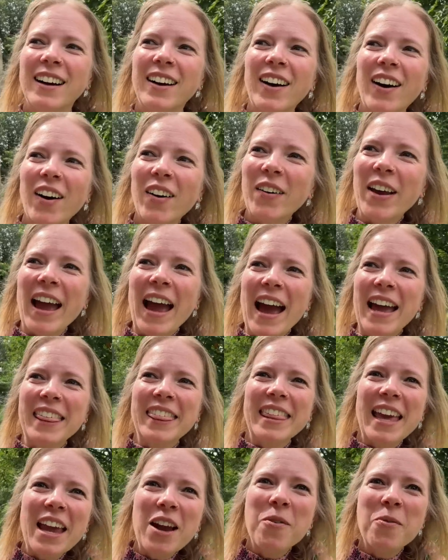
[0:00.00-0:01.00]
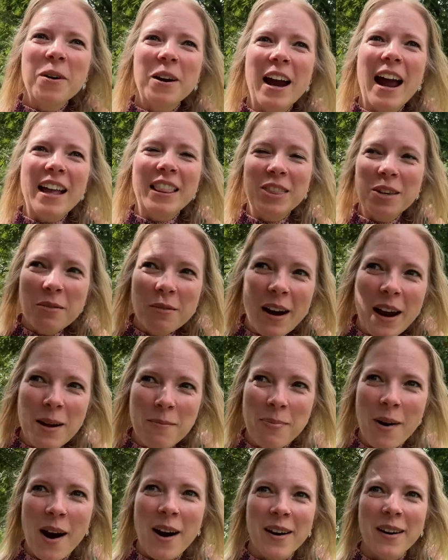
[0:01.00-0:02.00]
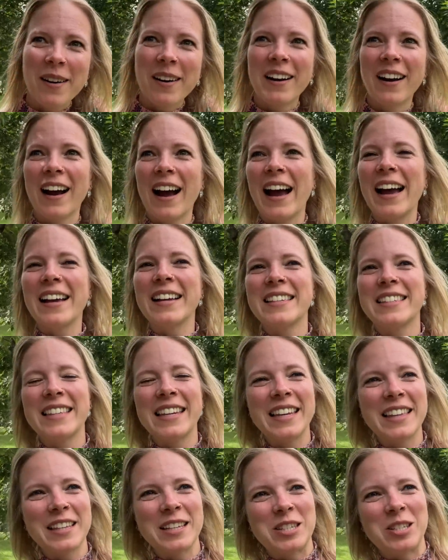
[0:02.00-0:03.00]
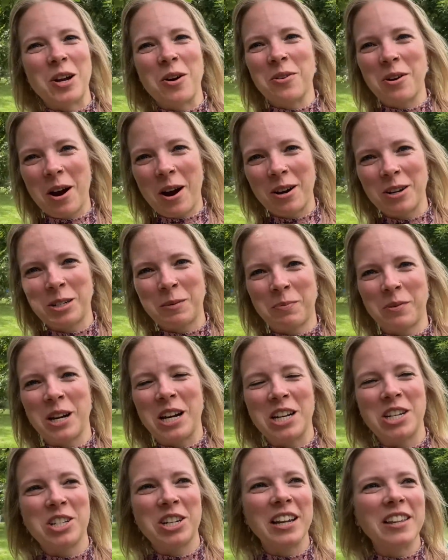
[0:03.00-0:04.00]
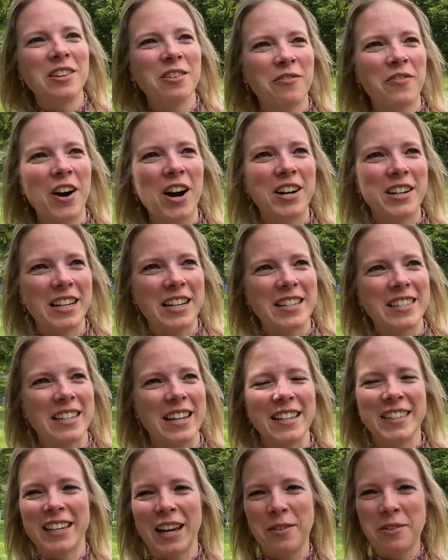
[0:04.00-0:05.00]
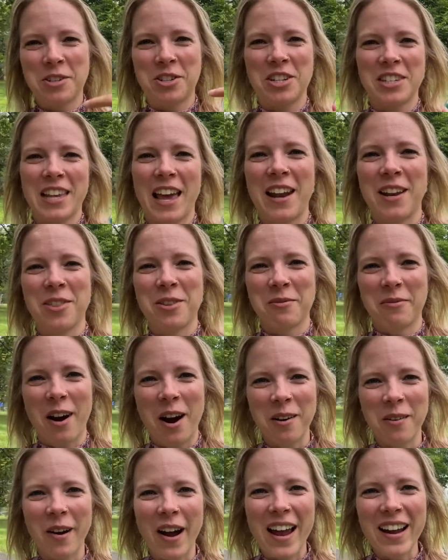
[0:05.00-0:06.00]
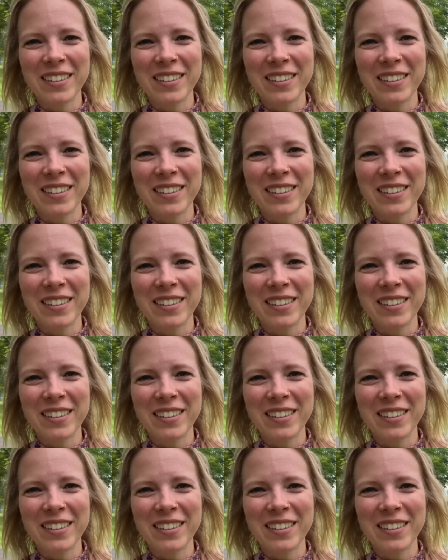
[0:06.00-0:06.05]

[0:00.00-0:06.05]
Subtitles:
Okay, I think we're at the right park. I see the Stone Arch Bridge in the far distance. I was just headed the wrong way.